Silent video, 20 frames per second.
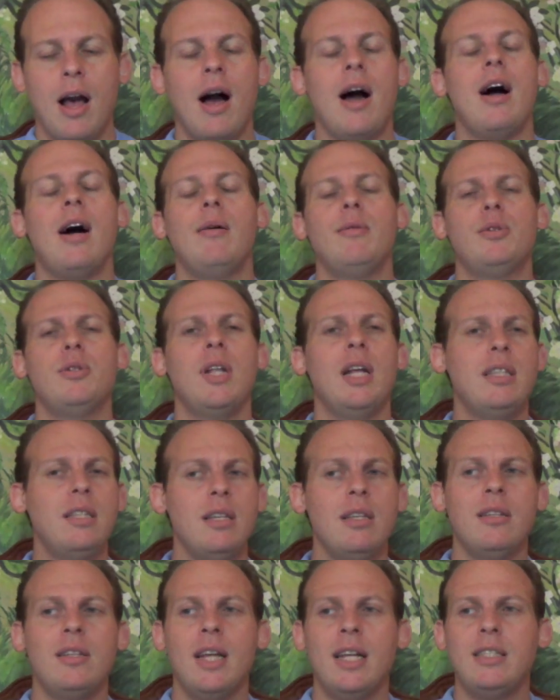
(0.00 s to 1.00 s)
So that's
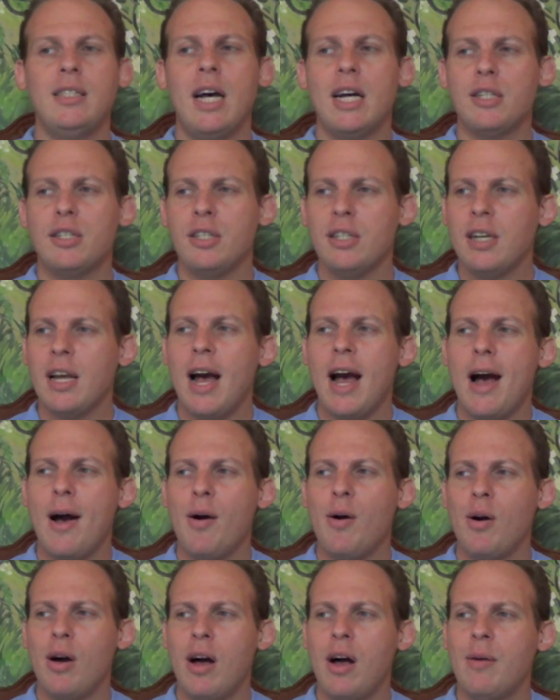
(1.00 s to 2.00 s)
it. That's actually
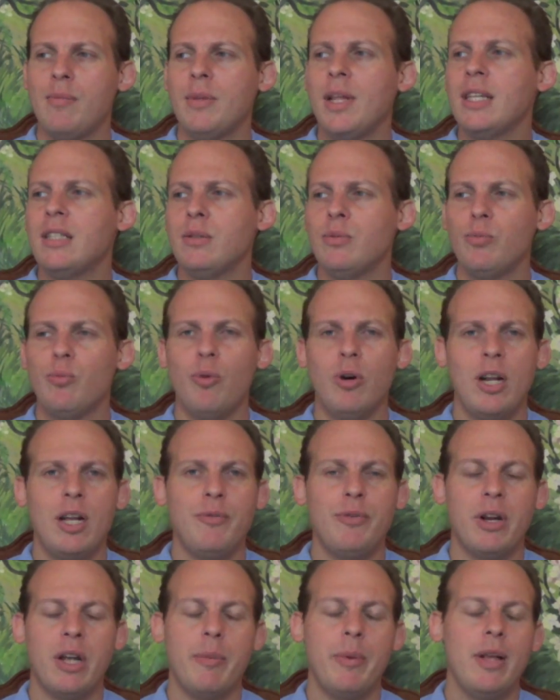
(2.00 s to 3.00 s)
how, that's what
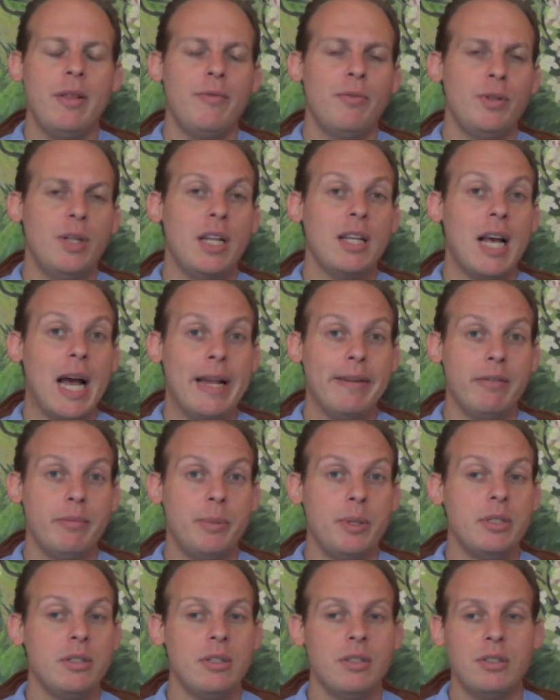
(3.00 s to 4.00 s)
I'd recommend for that kind of a
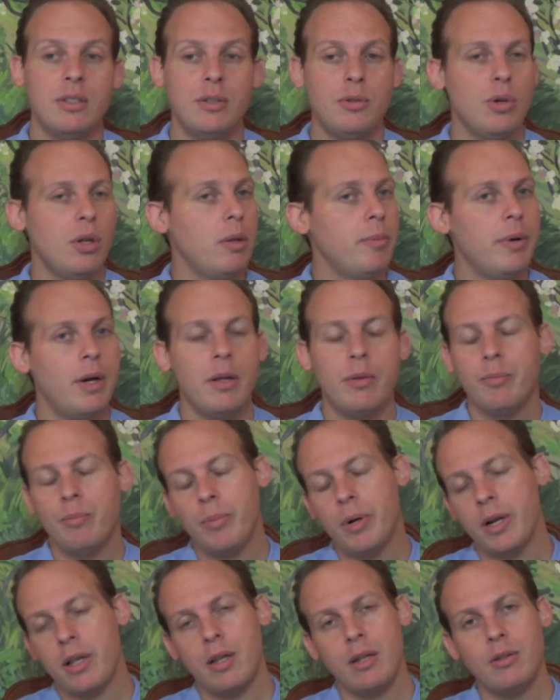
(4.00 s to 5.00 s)
business. It's all about
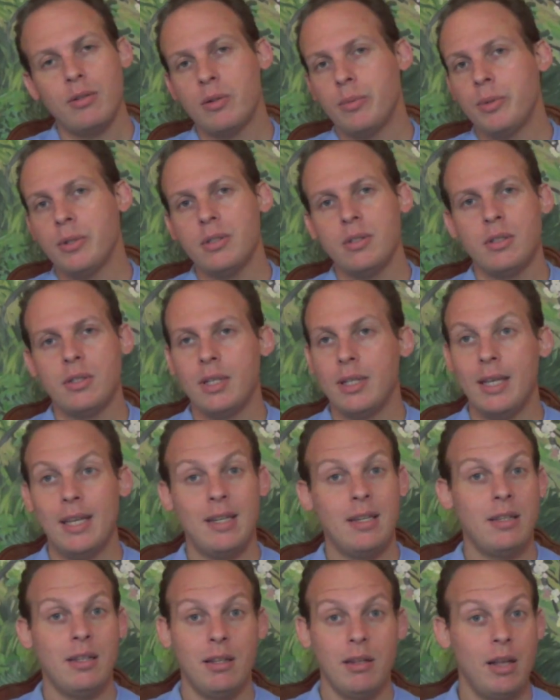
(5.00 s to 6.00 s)
marketing your business and
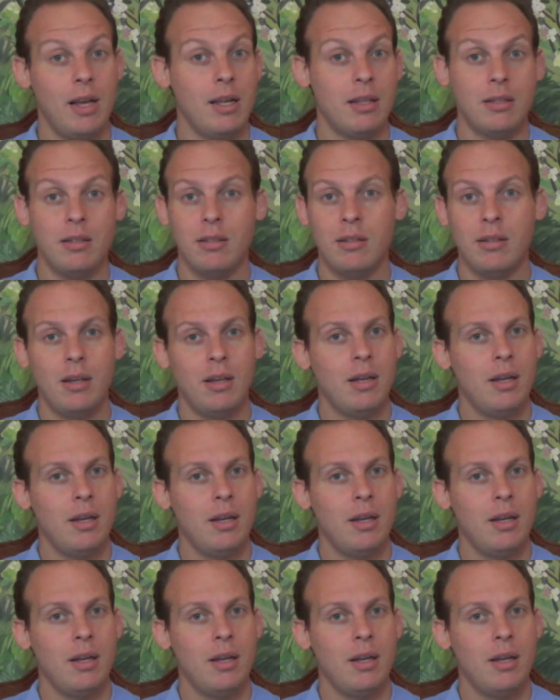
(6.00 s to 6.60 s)
getting the clients.